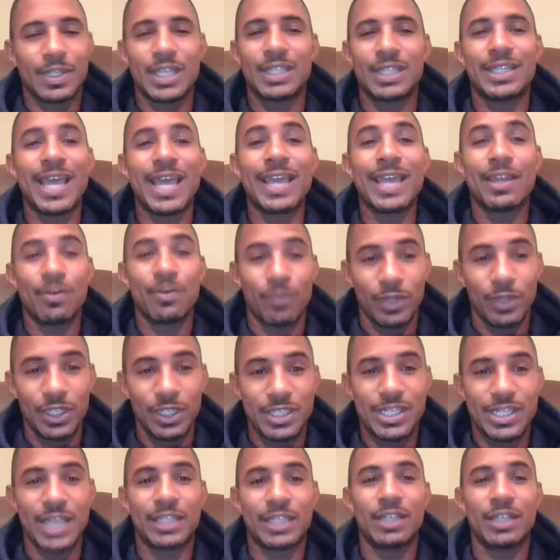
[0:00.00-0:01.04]
They can really
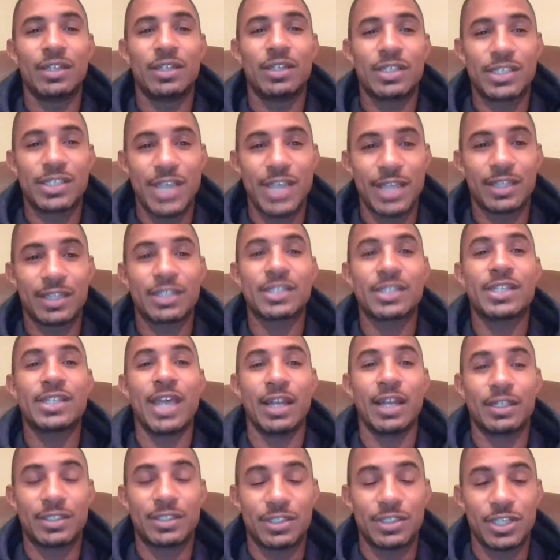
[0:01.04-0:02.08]
set
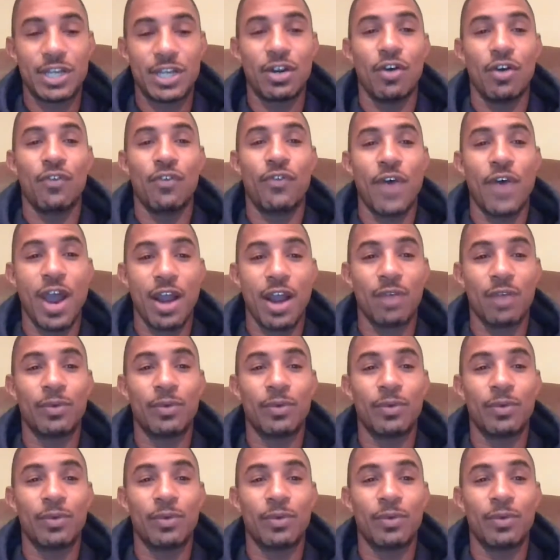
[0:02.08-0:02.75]
shit on fire